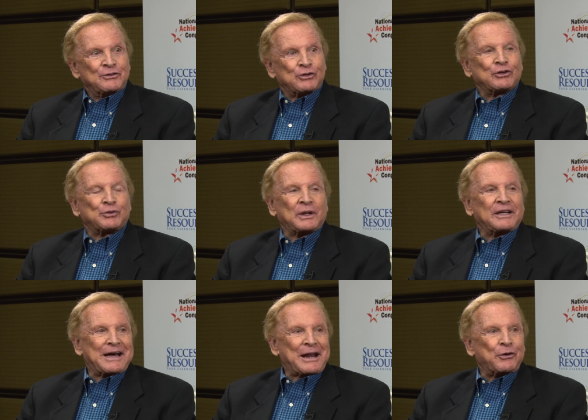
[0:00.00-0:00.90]
So it's
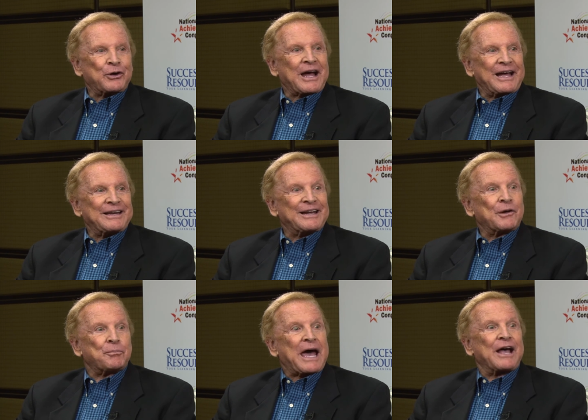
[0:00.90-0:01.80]
really not a good idea
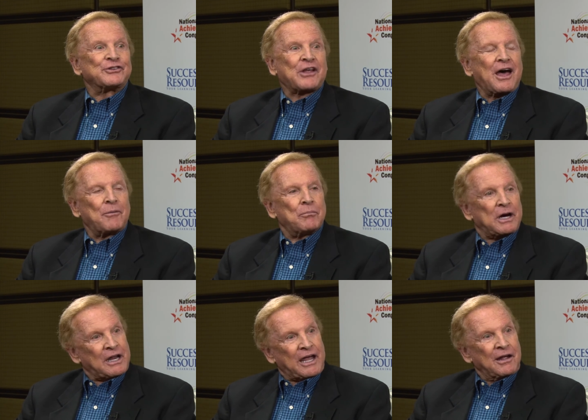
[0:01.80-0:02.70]
to pass on
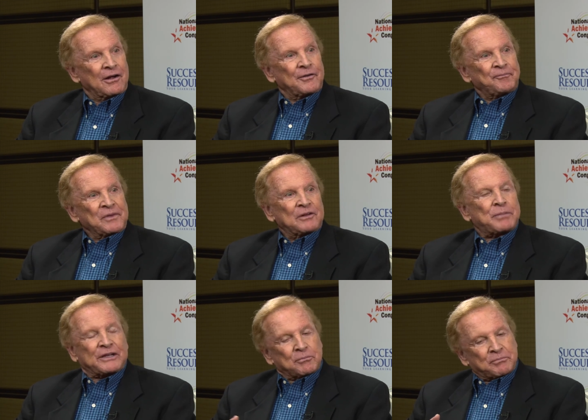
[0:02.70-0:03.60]
money.
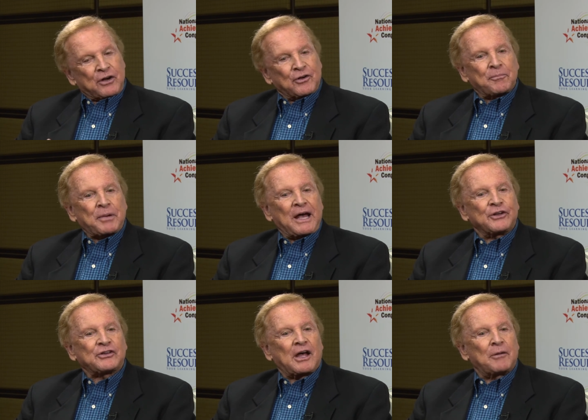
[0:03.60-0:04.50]
That's better to
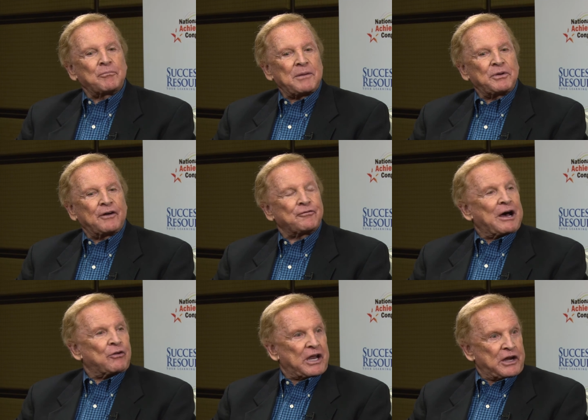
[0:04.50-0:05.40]
pass on maybe a
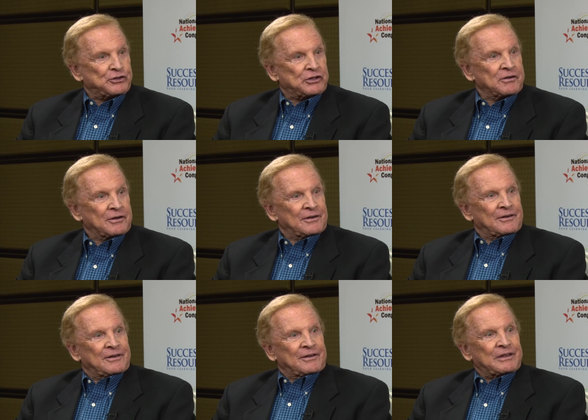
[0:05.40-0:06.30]
foundation
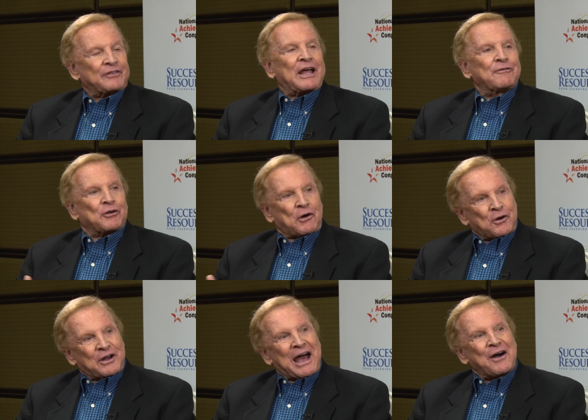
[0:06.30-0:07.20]
that they've
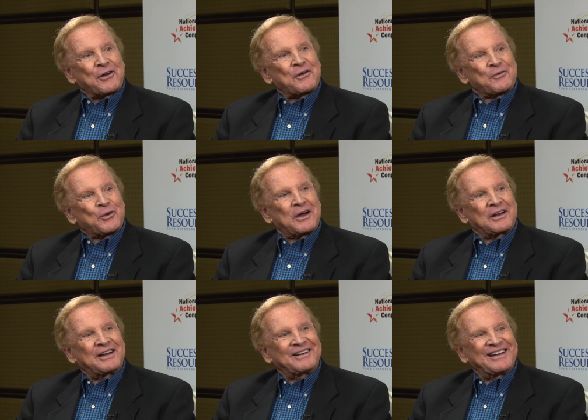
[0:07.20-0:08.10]
learned how to
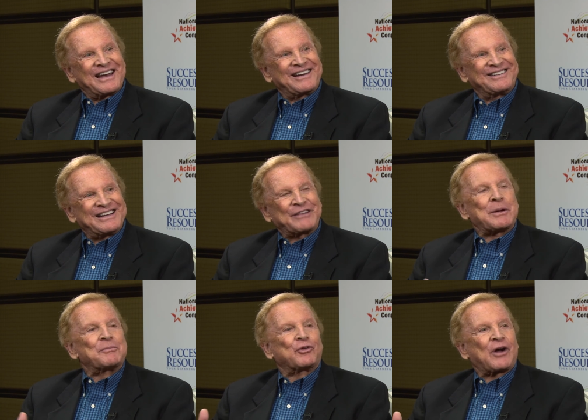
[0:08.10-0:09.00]
run and, and let
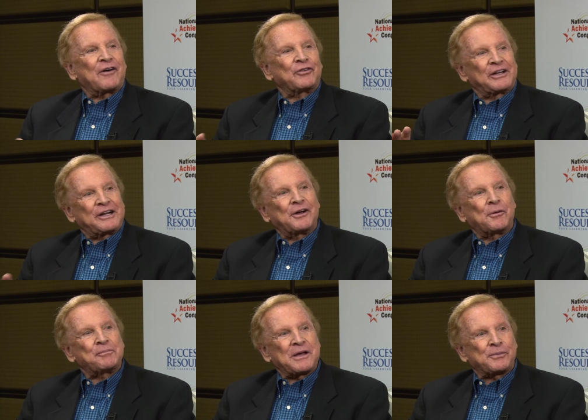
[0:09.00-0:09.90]
them travel and
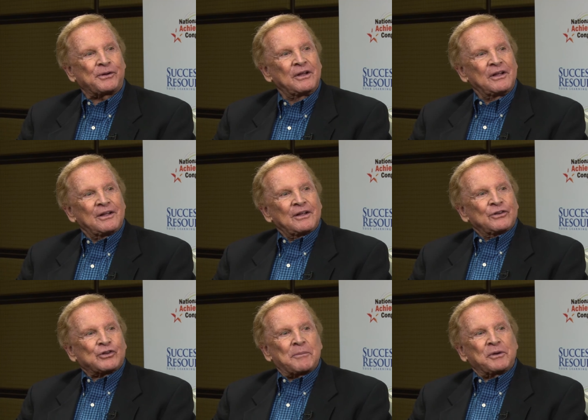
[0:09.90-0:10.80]
help people.
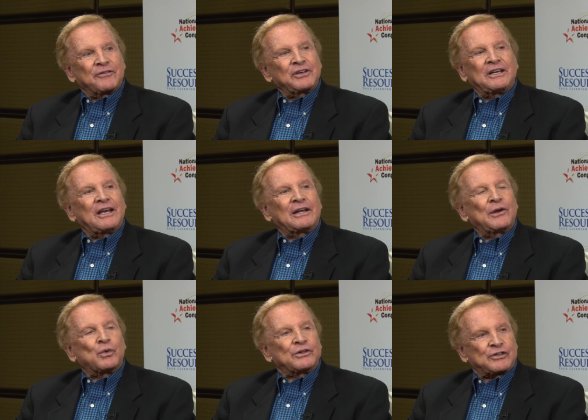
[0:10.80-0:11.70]
So I'm giving
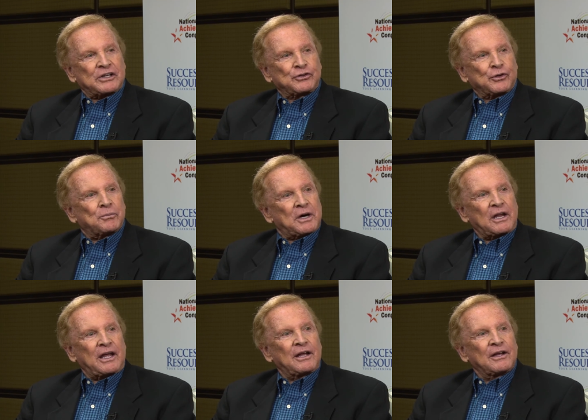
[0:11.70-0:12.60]
any residual
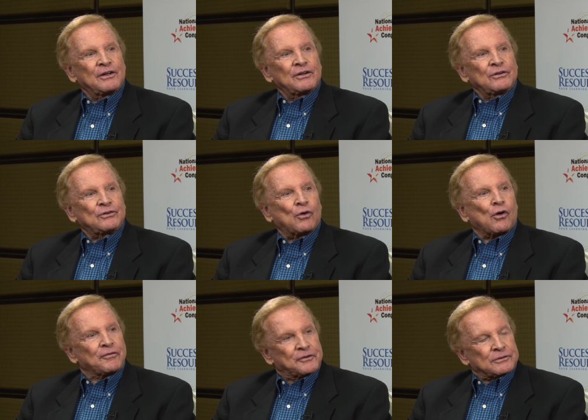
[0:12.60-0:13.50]
money to
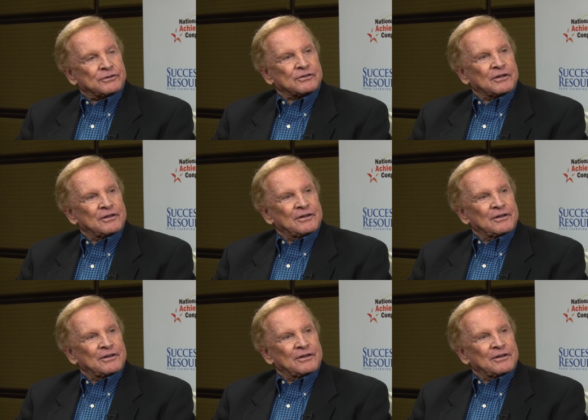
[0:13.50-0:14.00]
orphans.